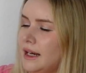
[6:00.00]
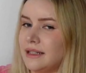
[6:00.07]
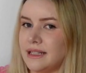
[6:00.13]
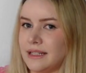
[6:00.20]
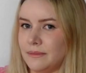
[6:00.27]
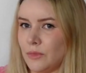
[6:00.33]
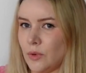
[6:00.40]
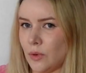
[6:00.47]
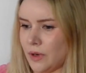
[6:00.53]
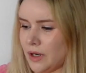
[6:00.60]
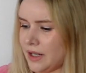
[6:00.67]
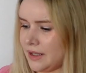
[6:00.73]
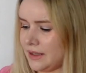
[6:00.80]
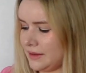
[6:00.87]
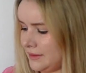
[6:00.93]
some
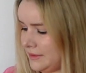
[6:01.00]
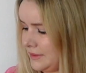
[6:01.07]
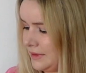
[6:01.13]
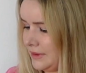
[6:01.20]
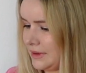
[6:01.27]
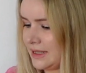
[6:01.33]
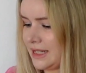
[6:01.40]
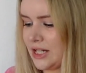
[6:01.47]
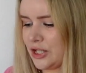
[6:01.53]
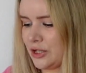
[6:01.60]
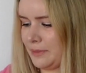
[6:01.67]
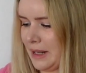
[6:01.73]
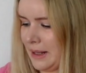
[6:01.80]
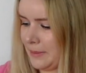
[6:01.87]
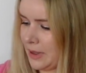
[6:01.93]
more tissue
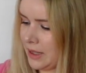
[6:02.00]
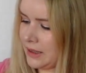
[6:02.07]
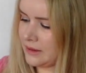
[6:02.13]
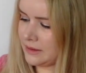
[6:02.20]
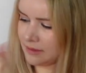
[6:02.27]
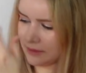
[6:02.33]
paper.